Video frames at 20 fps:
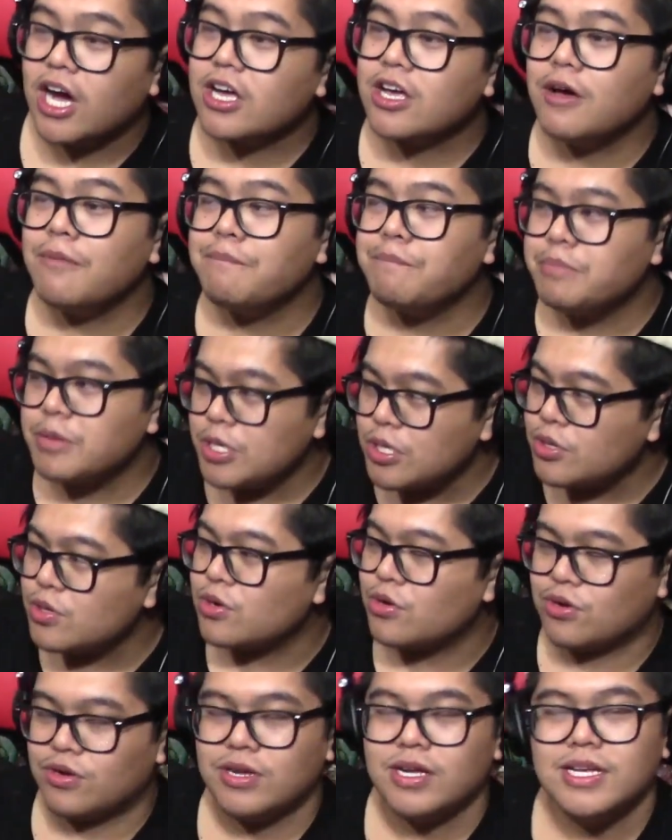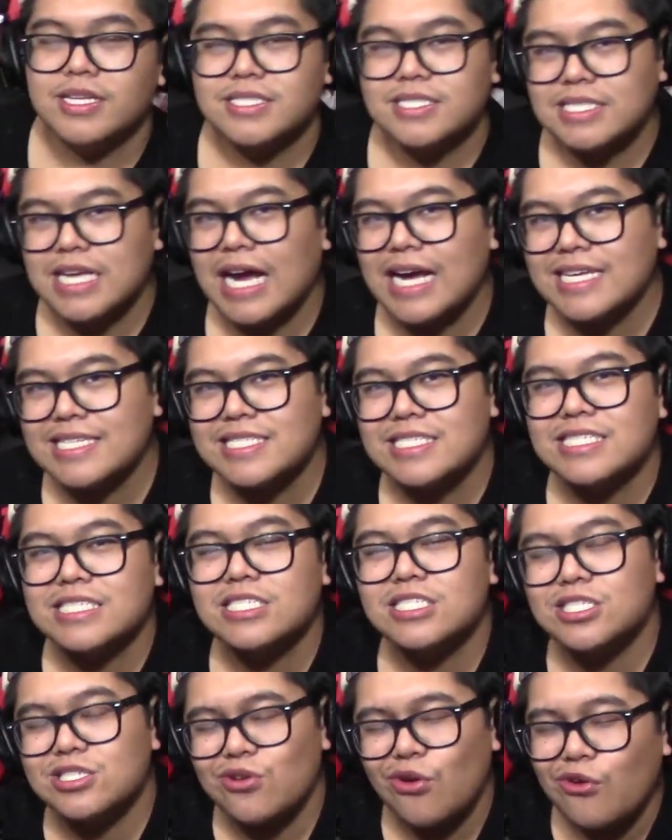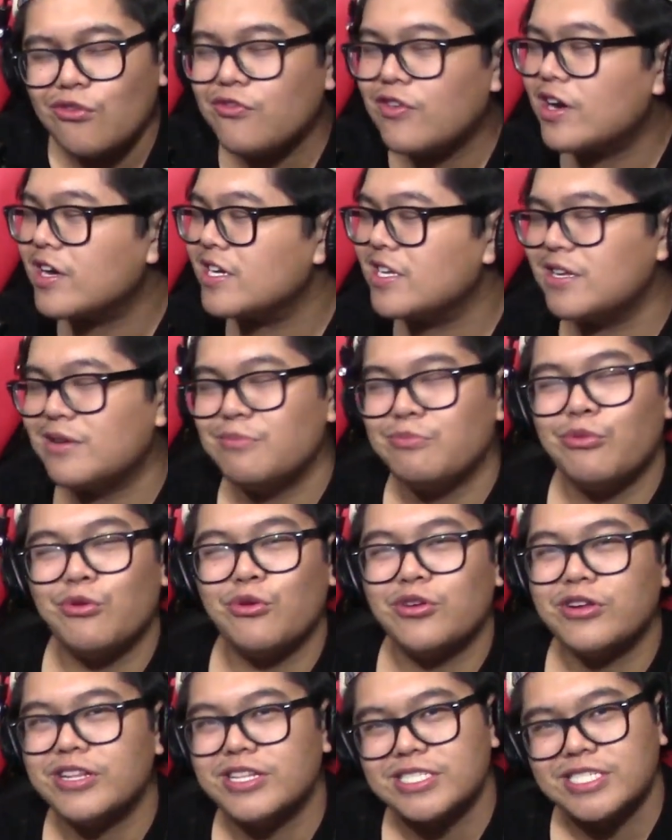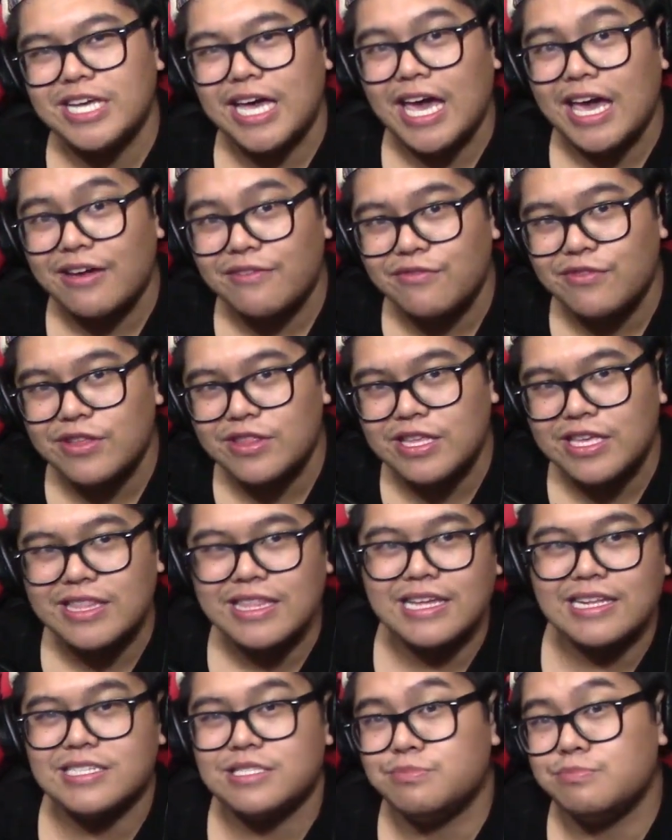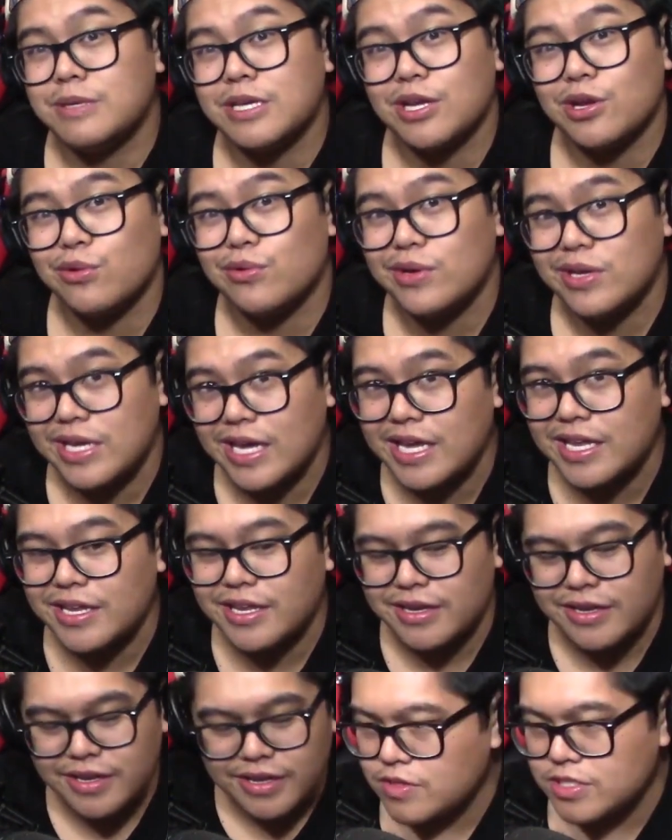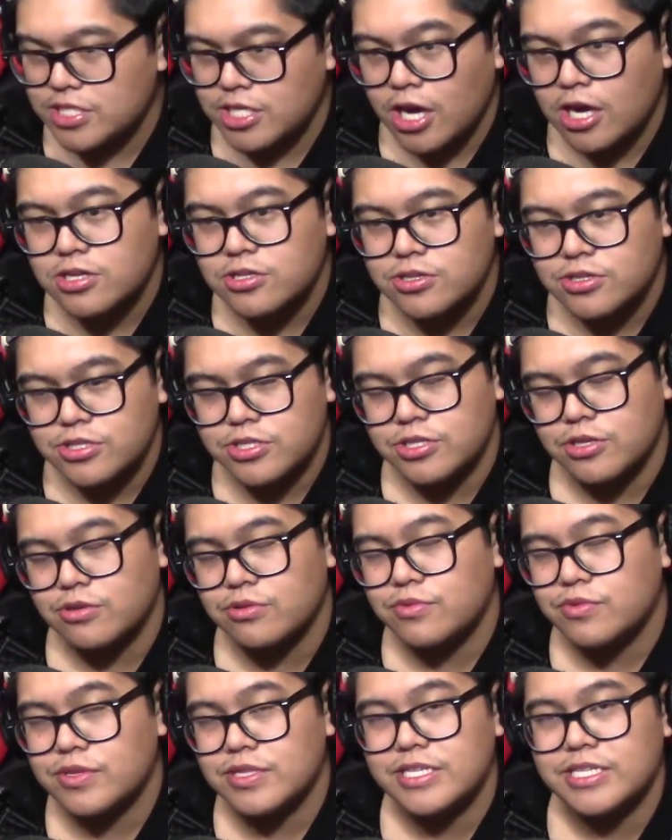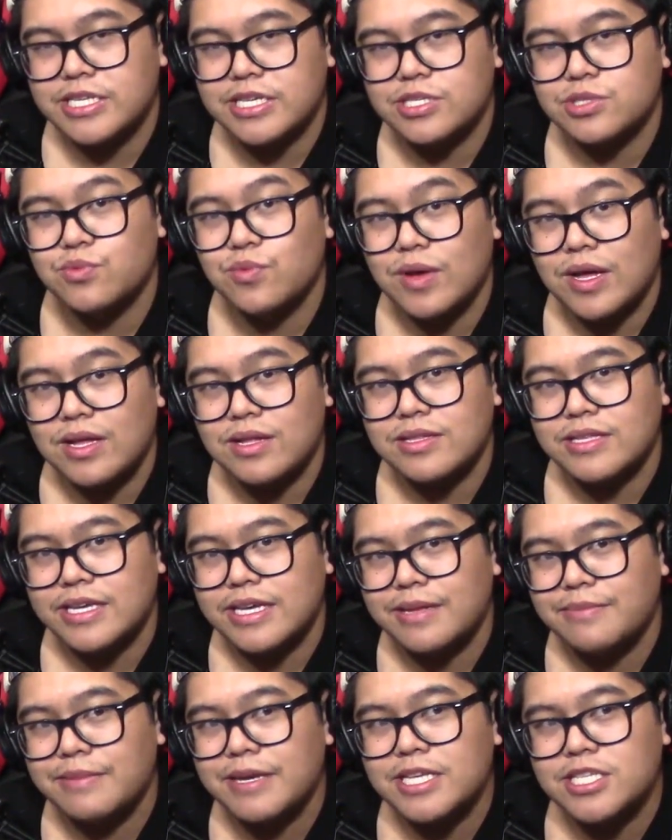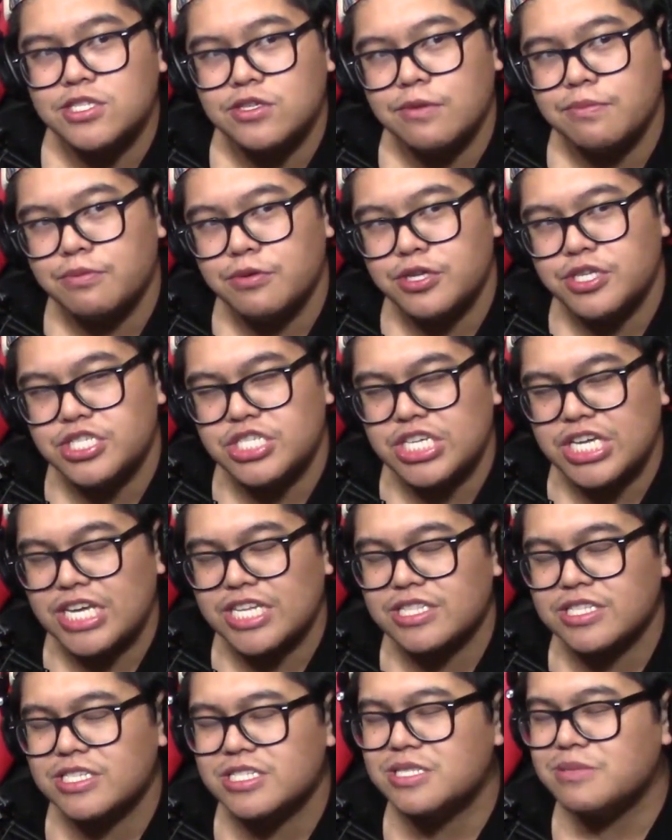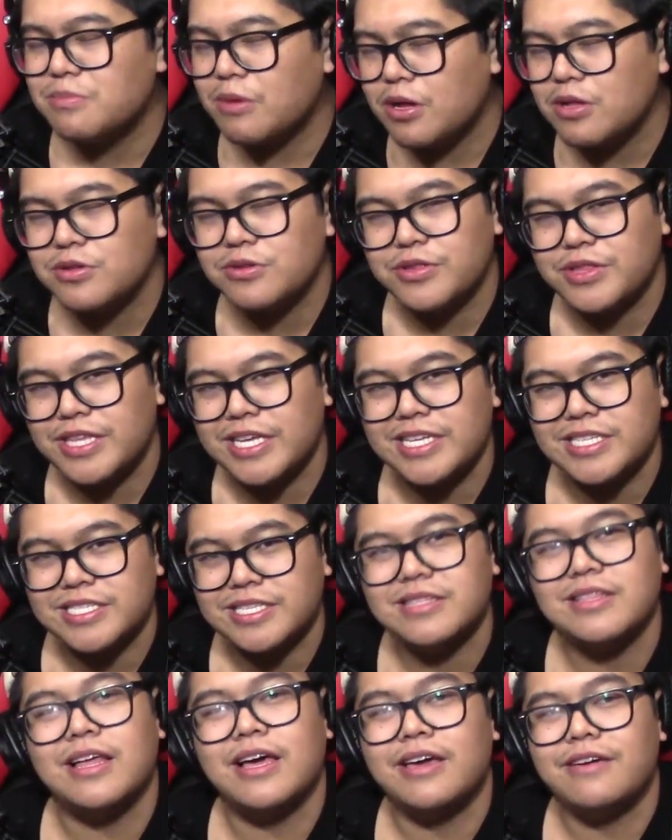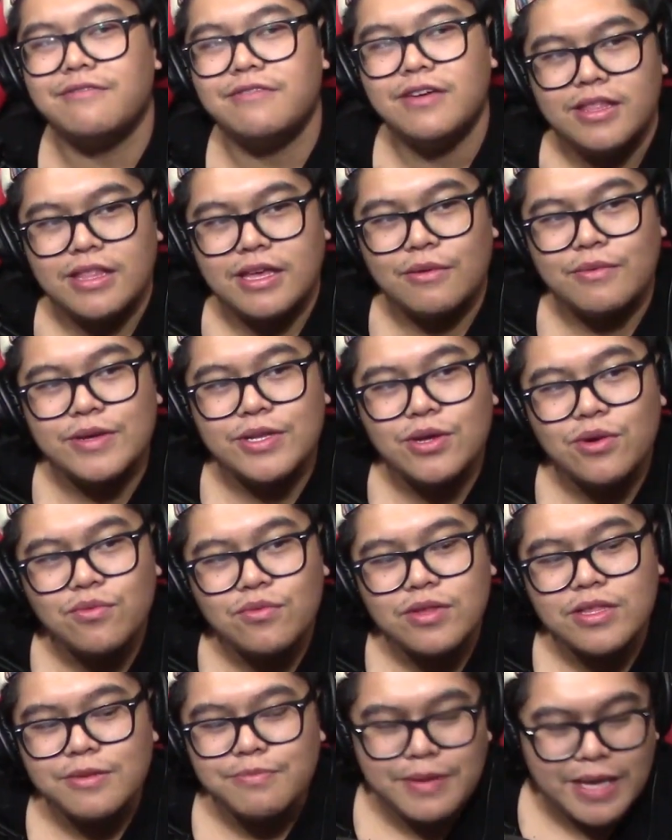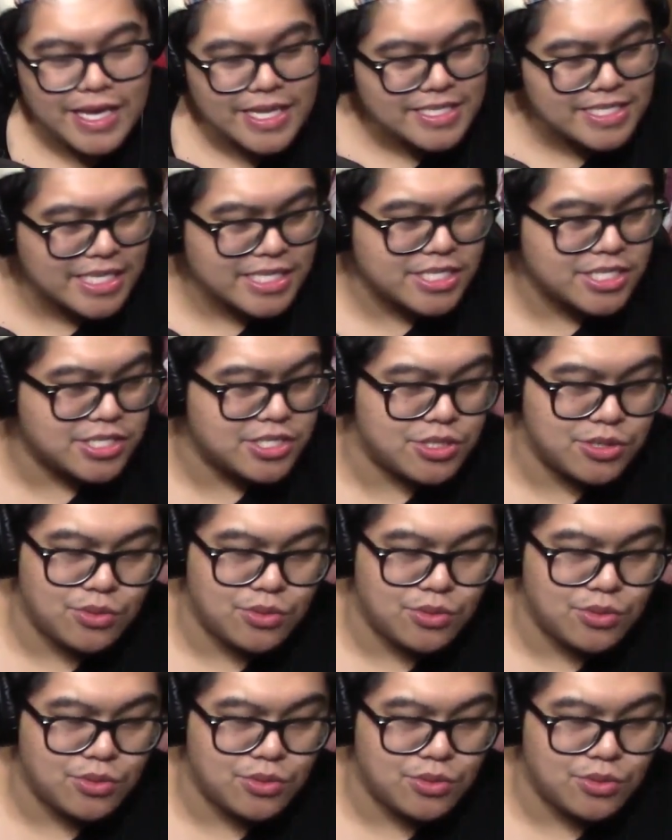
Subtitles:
a computer. Science is so fucking important to everything that's being created. What Dr. Stone really does well, it makes you appreciate the smaller things in life that we don't really pay attention